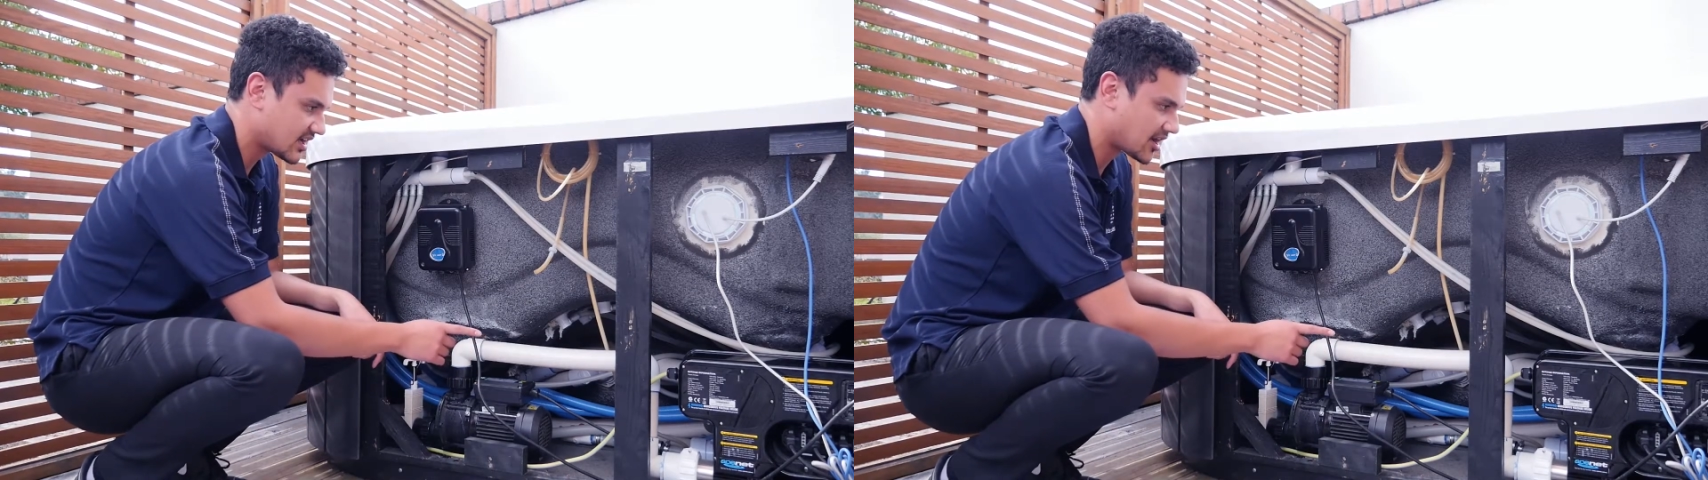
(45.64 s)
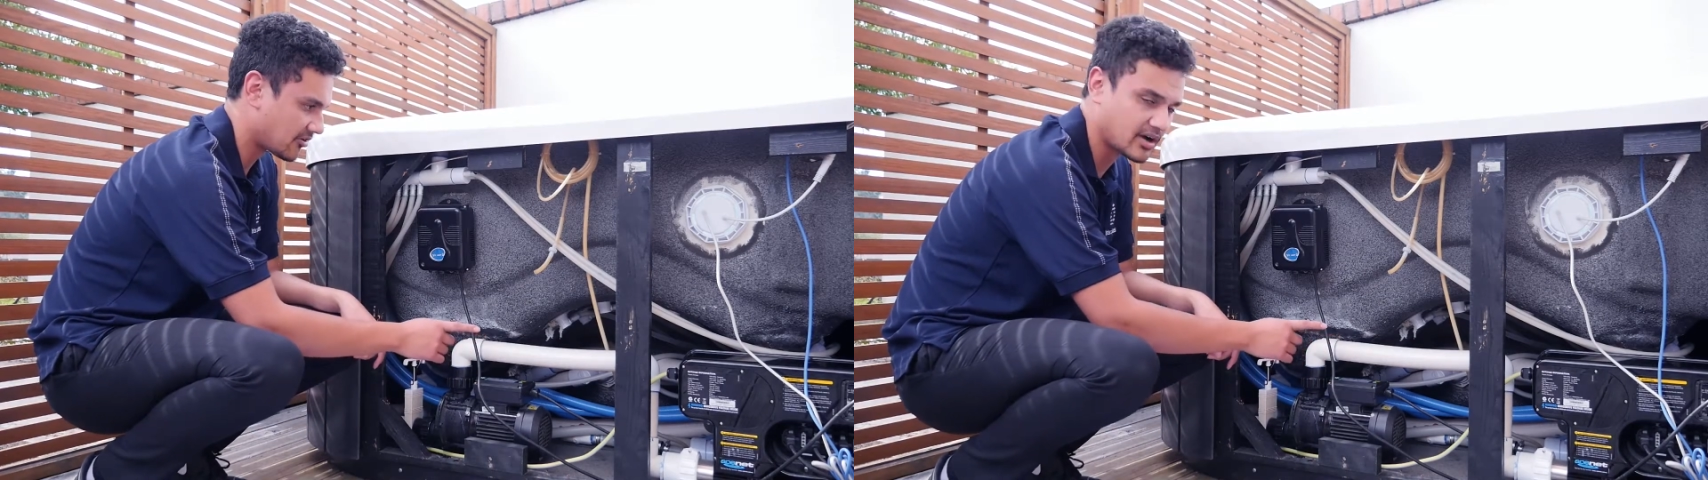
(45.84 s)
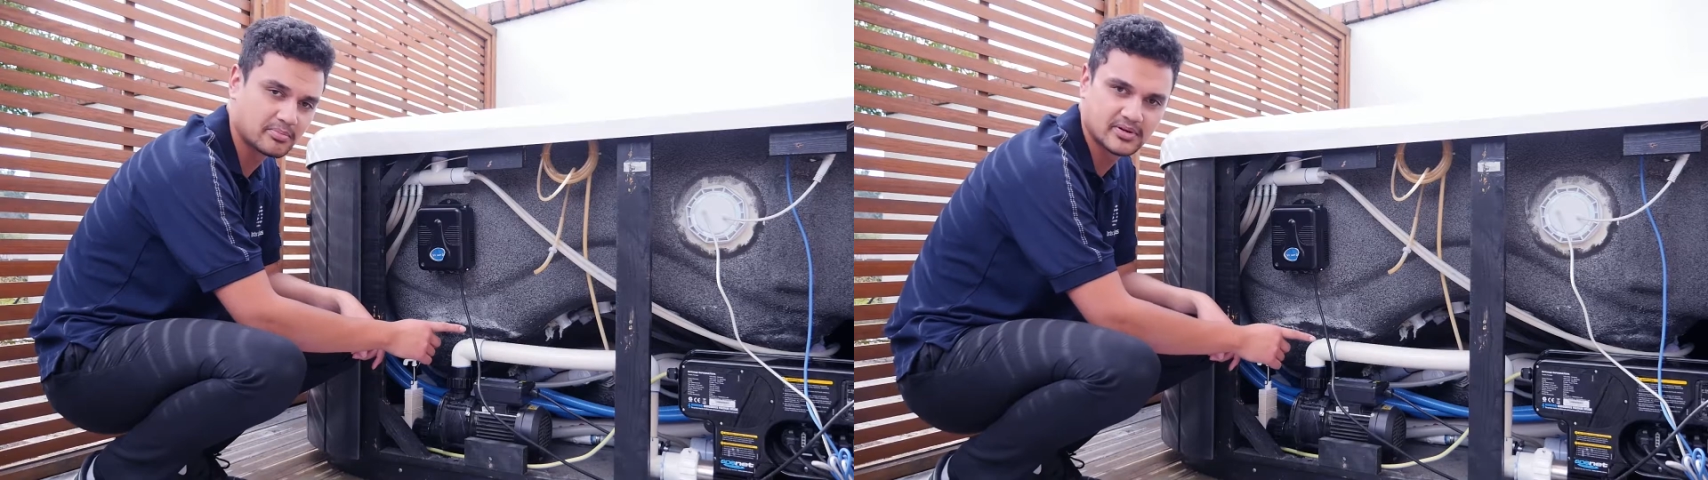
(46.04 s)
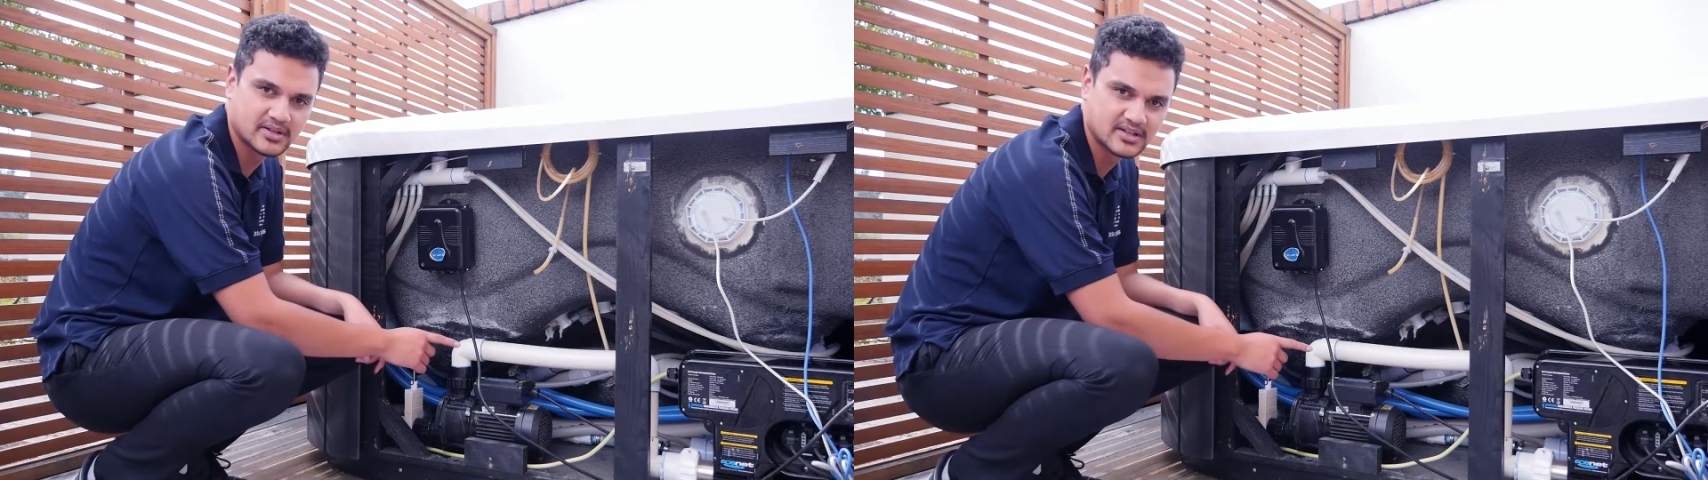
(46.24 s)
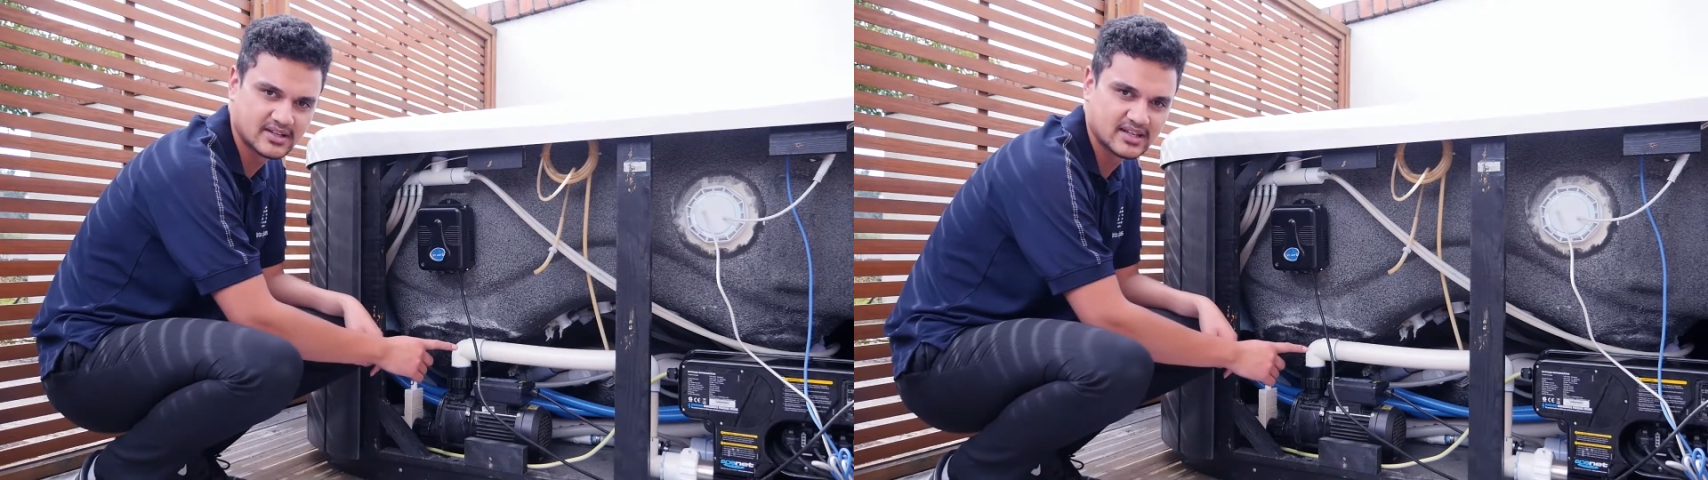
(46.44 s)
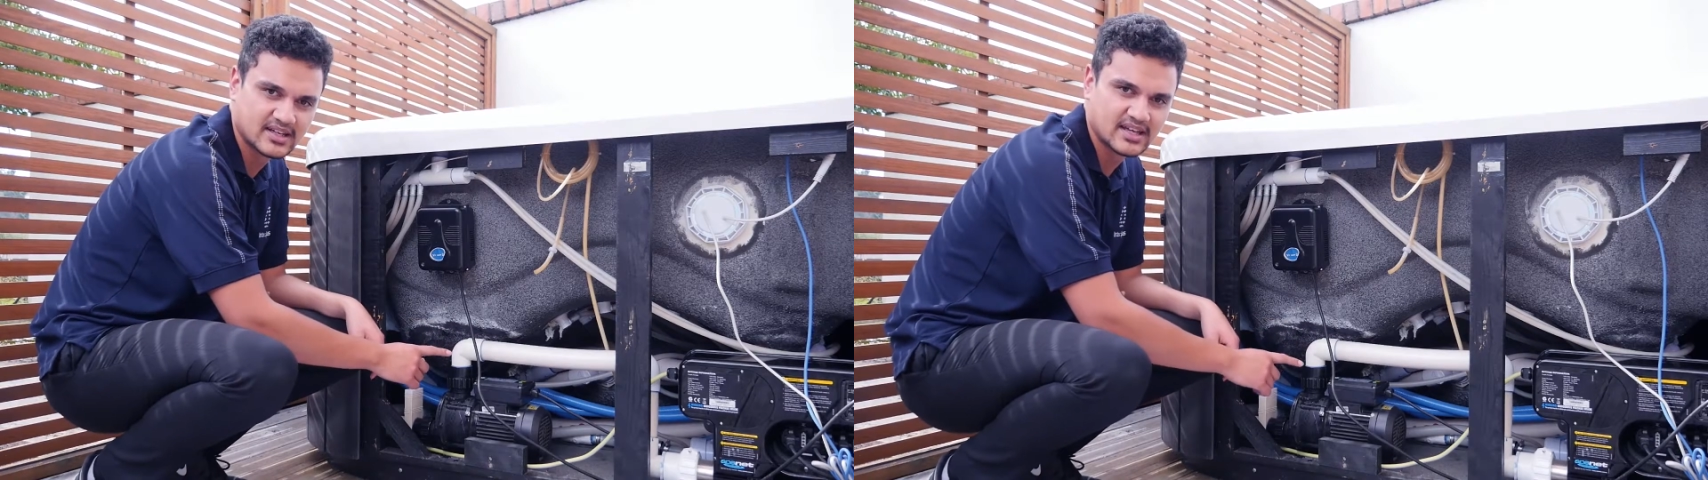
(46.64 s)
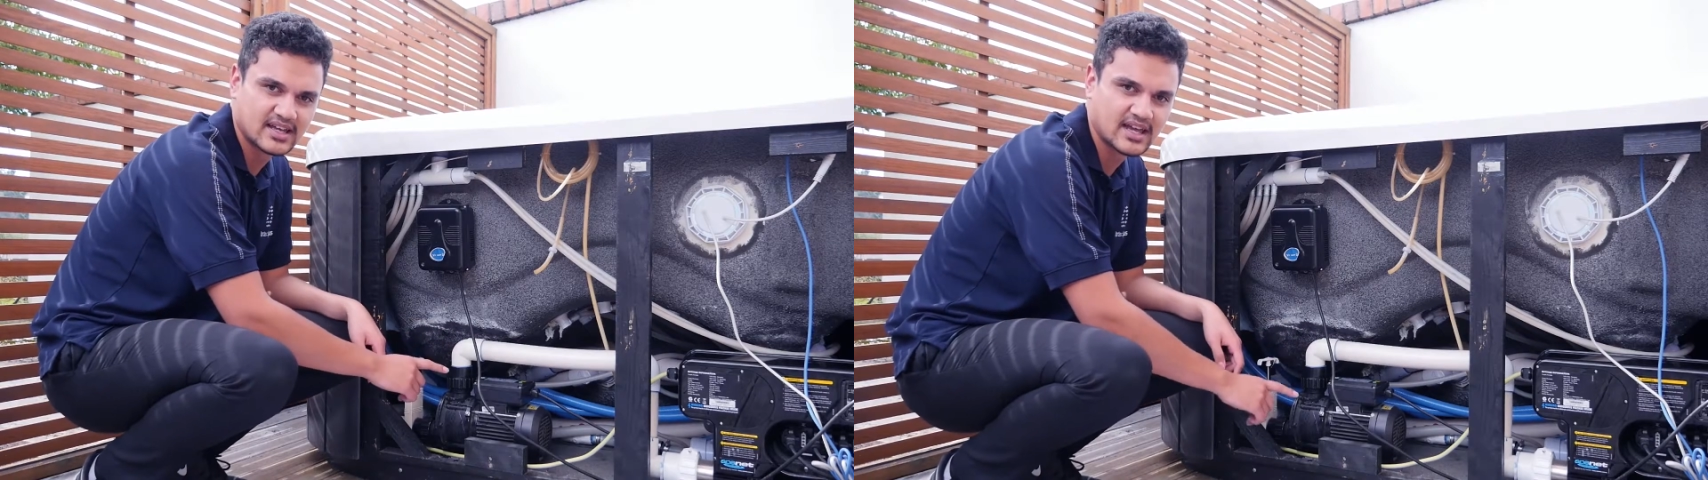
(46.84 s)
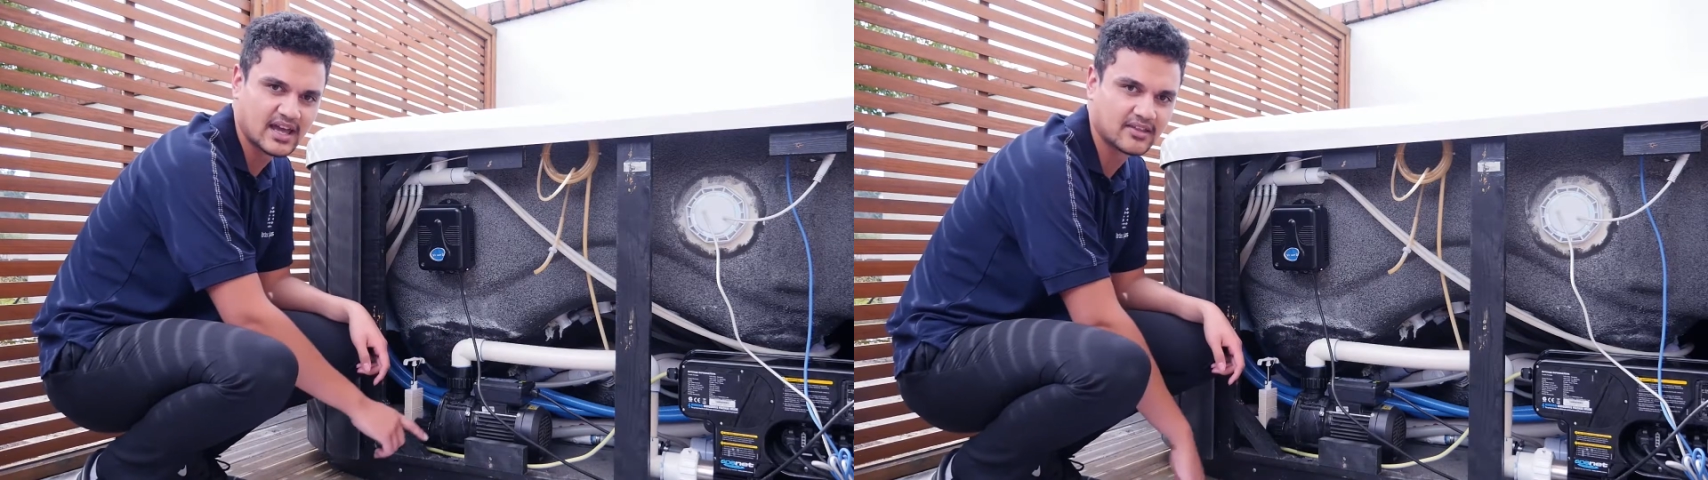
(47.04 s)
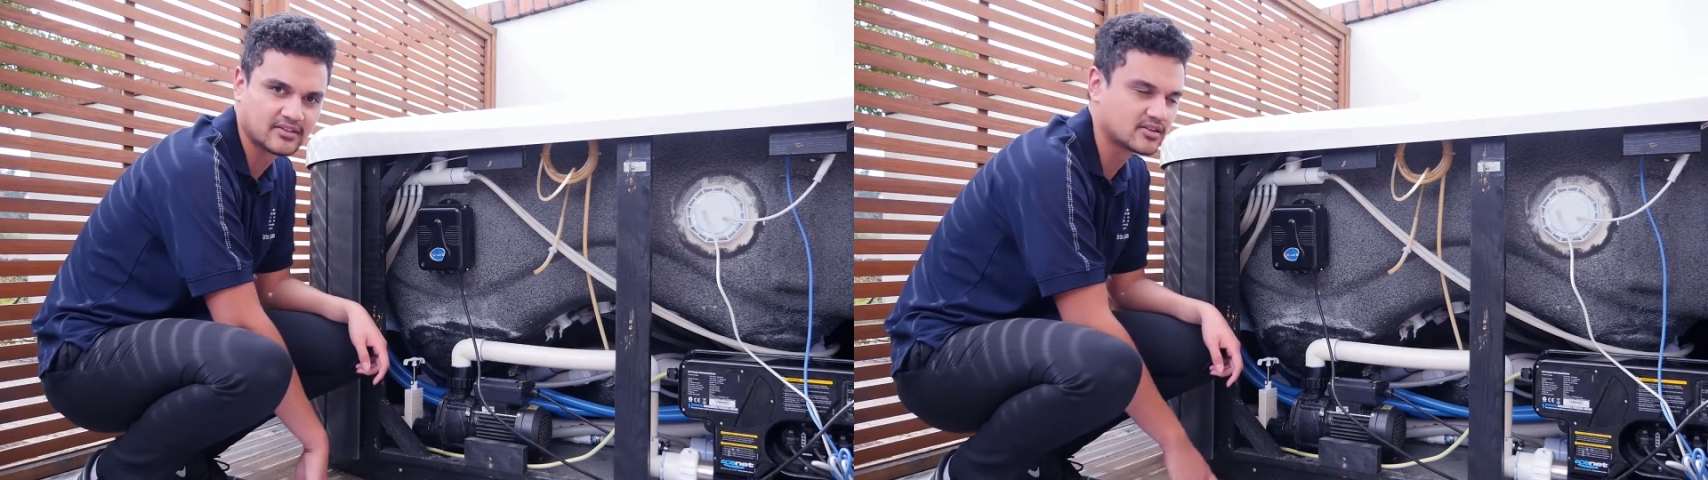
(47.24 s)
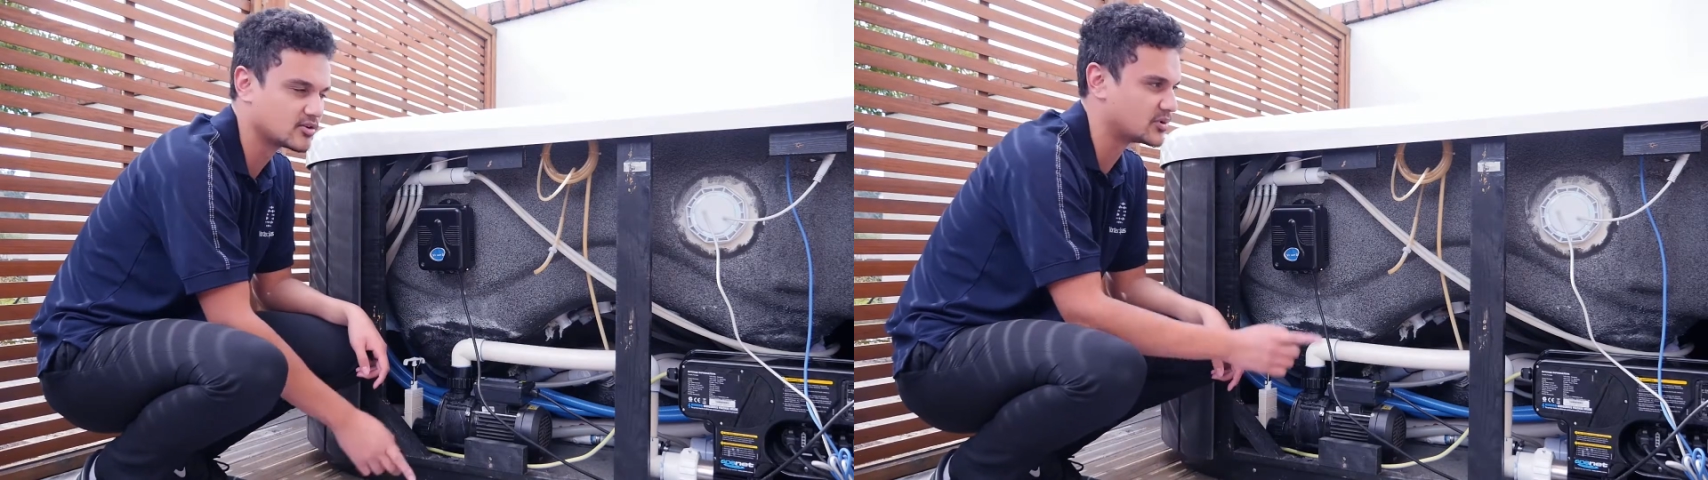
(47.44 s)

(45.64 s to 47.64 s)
are up and